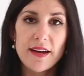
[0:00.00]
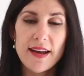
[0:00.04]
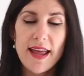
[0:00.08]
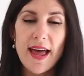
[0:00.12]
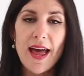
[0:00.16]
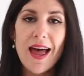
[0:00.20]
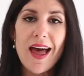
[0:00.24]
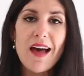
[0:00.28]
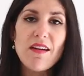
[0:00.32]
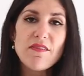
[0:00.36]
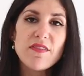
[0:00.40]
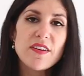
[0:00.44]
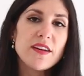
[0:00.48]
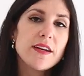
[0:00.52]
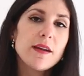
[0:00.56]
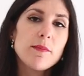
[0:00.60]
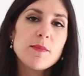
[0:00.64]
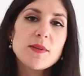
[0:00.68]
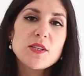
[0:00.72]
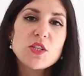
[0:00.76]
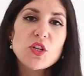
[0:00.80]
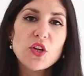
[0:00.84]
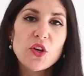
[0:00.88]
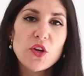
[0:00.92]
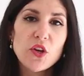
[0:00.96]
Now, outfit
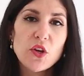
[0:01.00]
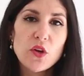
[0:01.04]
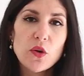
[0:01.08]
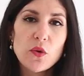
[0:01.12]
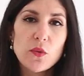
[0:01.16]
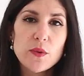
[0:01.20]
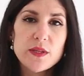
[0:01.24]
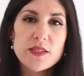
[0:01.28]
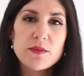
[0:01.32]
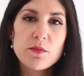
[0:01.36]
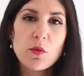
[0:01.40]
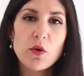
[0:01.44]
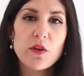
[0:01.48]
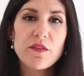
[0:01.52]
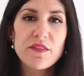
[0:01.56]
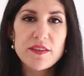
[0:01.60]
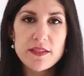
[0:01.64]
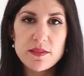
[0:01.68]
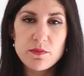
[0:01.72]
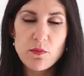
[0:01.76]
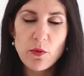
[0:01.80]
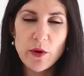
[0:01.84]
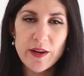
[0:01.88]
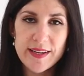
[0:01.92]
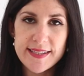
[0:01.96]
number two was more of
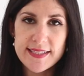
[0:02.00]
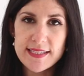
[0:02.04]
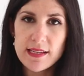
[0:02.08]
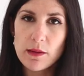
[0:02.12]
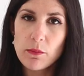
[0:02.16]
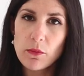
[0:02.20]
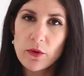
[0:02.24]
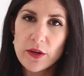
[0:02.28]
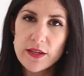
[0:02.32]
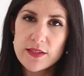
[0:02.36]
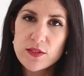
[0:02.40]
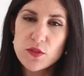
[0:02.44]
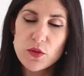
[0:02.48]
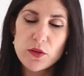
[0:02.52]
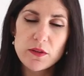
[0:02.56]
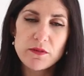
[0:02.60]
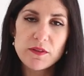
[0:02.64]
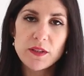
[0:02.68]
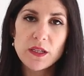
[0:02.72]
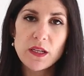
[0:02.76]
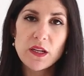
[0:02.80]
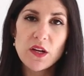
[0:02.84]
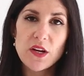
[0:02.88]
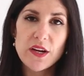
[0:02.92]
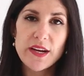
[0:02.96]
a spring summery sort
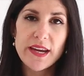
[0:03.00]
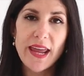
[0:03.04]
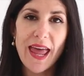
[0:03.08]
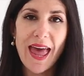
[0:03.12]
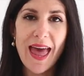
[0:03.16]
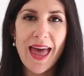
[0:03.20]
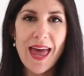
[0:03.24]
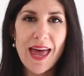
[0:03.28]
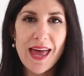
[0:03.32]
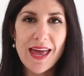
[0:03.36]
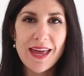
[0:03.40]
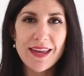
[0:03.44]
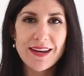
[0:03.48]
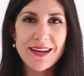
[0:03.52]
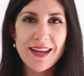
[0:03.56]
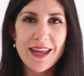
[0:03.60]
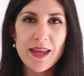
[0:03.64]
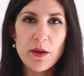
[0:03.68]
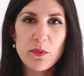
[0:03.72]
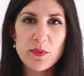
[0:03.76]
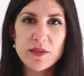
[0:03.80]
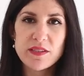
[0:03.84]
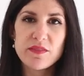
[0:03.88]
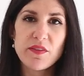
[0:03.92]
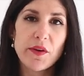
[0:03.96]
of a look, and
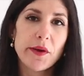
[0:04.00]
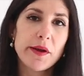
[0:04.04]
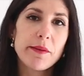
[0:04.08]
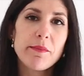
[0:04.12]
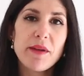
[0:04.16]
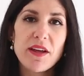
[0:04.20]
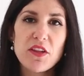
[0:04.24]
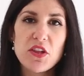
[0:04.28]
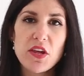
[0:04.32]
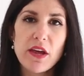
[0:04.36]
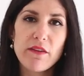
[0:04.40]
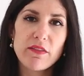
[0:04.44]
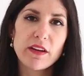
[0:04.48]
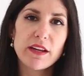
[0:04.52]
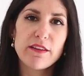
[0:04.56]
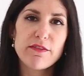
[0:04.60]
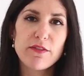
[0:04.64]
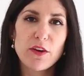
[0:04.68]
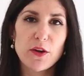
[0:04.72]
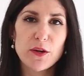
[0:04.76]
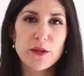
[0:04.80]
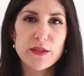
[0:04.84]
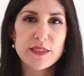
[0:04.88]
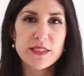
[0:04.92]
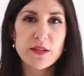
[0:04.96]
it was very much heavily
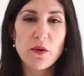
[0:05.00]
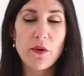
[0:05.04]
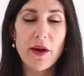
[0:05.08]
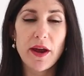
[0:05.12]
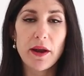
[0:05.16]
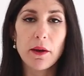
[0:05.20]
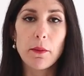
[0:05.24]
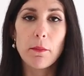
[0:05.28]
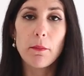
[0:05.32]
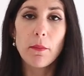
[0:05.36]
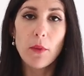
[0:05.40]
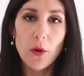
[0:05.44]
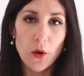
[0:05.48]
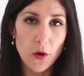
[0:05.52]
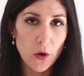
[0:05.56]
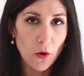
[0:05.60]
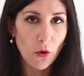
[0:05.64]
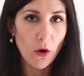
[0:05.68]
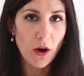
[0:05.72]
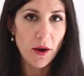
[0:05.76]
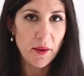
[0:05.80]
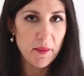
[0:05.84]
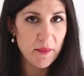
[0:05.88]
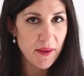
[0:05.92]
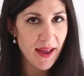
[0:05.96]
focused around a
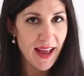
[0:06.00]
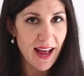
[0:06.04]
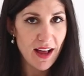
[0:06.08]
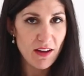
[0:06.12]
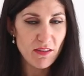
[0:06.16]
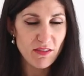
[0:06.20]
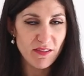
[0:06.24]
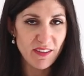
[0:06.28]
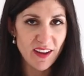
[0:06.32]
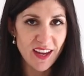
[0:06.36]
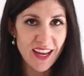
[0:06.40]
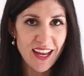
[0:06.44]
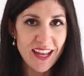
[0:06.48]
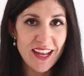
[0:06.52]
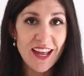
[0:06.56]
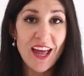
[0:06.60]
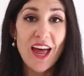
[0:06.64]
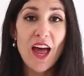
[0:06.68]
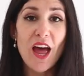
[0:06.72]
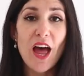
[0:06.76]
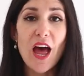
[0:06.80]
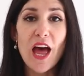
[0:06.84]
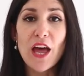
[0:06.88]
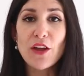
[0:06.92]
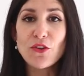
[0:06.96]
monochrome outfit,
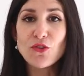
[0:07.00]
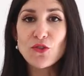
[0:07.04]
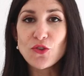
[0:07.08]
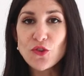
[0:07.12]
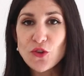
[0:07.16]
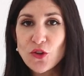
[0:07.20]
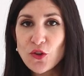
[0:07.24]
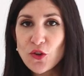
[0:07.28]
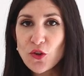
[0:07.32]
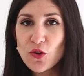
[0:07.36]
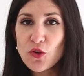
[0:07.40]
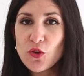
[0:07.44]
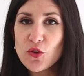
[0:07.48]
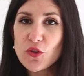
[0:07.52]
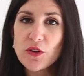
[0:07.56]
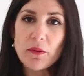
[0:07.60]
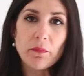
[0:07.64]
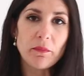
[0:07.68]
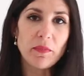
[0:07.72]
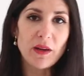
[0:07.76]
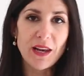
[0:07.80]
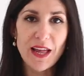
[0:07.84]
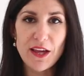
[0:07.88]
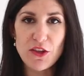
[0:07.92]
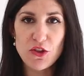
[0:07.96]
a
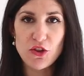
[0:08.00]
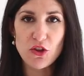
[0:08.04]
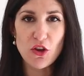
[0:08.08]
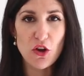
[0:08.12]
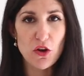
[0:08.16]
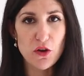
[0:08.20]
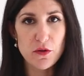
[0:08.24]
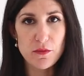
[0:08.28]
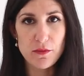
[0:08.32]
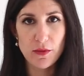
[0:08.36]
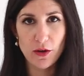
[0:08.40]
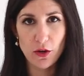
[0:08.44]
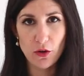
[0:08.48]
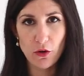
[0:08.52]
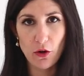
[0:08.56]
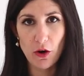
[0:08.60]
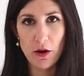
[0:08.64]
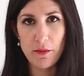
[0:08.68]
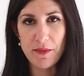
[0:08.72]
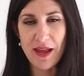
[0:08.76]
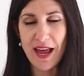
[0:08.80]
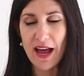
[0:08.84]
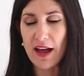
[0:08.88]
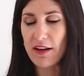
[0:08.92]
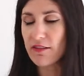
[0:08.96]
nude blush tone
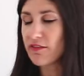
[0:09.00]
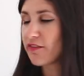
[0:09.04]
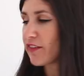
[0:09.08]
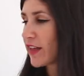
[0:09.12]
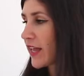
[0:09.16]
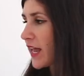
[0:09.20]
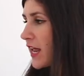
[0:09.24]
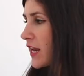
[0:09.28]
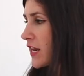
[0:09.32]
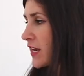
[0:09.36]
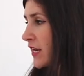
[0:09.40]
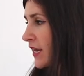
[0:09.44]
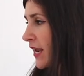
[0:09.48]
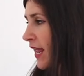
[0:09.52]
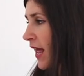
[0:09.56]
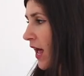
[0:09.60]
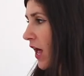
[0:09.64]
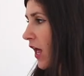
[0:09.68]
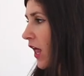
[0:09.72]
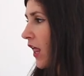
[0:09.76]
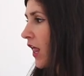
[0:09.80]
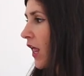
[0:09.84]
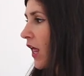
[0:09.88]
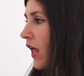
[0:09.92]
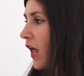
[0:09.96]
monochrome outfit.
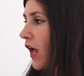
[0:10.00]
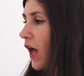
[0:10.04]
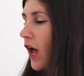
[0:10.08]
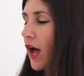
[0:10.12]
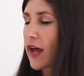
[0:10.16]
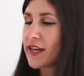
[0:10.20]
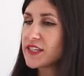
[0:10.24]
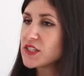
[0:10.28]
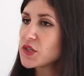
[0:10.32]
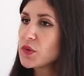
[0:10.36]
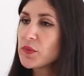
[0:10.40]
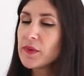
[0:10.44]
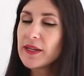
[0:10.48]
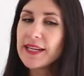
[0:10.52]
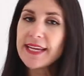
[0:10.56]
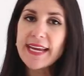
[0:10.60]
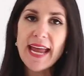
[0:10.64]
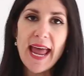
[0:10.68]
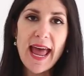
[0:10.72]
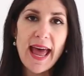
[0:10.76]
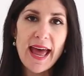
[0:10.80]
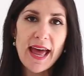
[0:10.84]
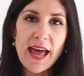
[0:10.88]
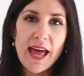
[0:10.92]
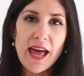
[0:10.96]
Now, I don't
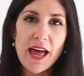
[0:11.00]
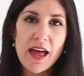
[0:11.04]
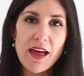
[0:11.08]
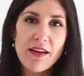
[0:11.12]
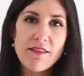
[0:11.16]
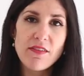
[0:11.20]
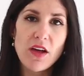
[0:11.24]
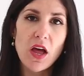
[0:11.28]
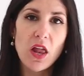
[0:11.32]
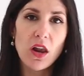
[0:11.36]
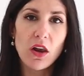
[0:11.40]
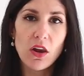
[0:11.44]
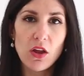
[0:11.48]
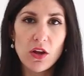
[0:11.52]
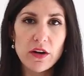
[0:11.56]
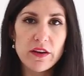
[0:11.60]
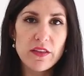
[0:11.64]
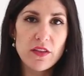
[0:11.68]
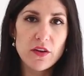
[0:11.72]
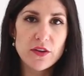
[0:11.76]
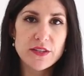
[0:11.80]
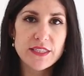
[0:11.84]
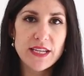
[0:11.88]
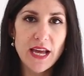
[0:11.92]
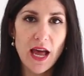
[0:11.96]
really have a lot
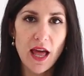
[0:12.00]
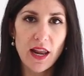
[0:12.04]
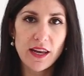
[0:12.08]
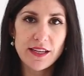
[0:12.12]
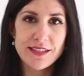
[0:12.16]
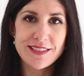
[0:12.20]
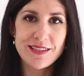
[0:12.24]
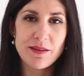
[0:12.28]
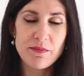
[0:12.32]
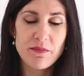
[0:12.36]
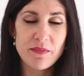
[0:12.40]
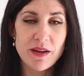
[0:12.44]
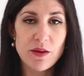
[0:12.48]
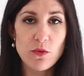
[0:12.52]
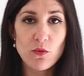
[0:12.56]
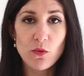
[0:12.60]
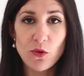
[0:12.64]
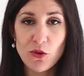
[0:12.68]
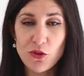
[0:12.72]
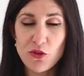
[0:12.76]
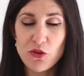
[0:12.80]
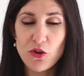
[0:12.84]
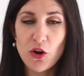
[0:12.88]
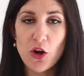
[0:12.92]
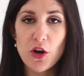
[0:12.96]
of those colors in my
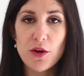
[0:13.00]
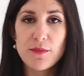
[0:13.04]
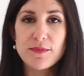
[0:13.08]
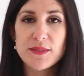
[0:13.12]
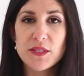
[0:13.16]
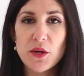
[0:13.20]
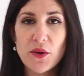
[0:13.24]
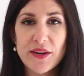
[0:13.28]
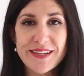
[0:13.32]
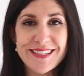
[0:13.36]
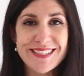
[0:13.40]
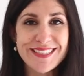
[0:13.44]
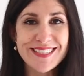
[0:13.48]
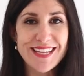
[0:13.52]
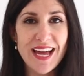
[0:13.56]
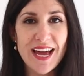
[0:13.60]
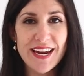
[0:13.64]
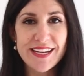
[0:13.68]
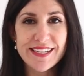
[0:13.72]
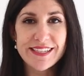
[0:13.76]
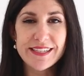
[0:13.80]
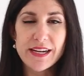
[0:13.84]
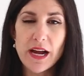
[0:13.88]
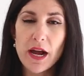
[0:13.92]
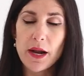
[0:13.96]
wardrobe, so I
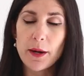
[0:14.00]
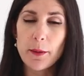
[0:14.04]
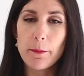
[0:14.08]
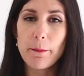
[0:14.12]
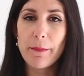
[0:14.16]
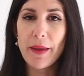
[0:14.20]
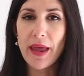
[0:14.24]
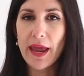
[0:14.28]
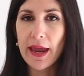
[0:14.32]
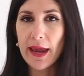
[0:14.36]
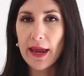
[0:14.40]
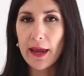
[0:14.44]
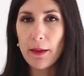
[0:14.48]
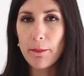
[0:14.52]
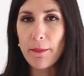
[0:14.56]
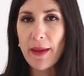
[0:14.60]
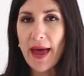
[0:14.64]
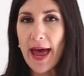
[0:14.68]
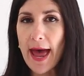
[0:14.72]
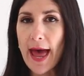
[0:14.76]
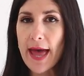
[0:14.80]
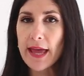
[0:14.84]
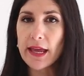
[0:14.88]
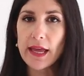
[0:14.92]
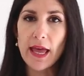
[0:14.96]
decided to kind of pair
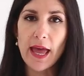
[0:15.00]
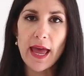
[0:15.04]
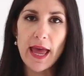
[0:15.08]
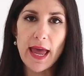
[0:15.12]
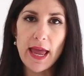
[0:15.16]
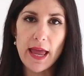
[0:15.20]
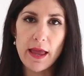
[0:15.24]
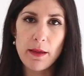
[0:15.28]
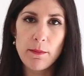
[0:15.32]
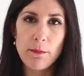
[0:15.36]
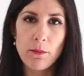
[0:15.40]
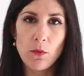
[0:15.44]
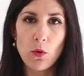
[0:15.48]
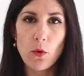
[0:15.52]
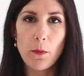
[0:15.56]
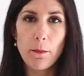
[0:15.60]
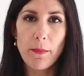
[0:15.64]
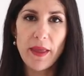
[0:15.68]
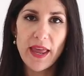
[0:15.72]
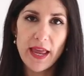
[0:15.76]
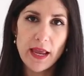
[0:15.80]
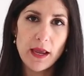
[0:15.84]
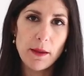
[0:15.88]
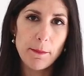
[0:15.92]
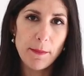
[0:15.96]
back a more
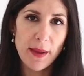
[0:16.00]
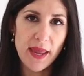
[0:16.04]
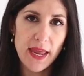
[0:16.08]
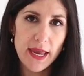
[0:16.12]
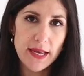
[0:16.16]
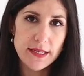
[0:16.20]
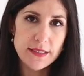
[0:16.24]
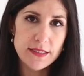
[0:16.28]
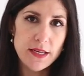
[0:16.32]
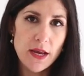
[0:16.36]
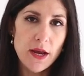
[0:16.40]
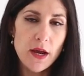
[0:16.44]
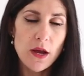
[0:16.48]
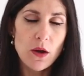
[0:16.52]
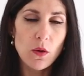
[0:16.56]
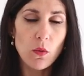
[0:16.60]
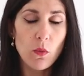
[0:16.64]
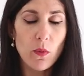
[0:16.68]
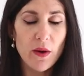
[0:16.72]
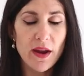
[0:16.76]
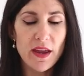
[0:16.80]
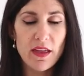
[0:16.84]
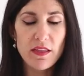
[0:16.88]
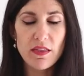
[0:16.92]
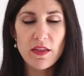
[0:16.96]
pink piece
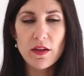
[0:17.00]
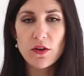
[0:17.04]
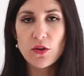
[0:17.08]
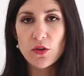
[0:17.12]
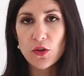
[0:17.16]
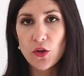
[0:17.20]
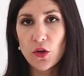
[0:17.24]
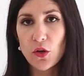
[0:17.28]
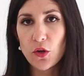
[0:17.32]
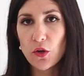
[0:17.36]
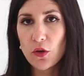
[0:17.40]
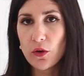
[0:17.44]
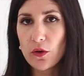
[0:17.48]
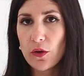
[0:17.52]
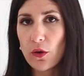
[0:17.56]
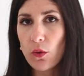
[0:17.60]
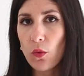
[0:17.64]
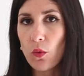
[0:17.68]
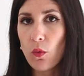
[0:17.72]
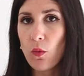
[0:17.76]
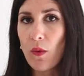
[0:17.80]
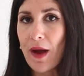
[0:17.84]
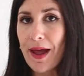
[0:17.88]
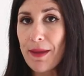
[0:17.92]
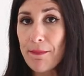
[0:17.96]
with nude
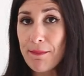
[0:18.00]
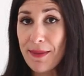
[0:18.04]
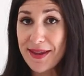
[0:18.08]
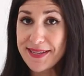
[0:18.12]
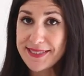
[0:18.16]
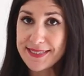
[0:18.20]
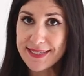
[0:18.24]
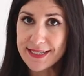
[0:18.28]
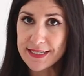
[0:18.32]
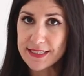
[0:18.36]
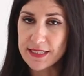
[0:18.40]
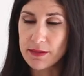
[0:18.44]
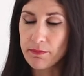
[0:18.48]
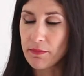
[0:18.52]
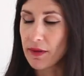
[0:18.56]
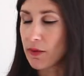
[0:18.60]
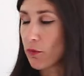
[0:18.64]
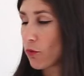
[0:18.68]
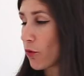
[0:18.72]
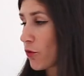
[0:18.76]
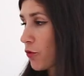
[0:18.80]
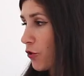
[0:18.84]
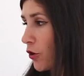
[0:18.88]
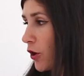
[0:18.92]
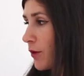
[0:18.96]
or white basics in
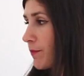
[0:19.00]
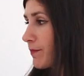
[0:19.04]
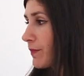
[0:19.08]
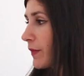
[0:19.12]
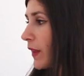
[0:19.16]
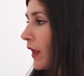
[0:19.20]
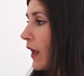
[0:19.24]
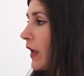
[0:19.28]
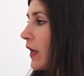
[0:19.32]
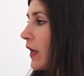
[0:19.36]
my wardrobe.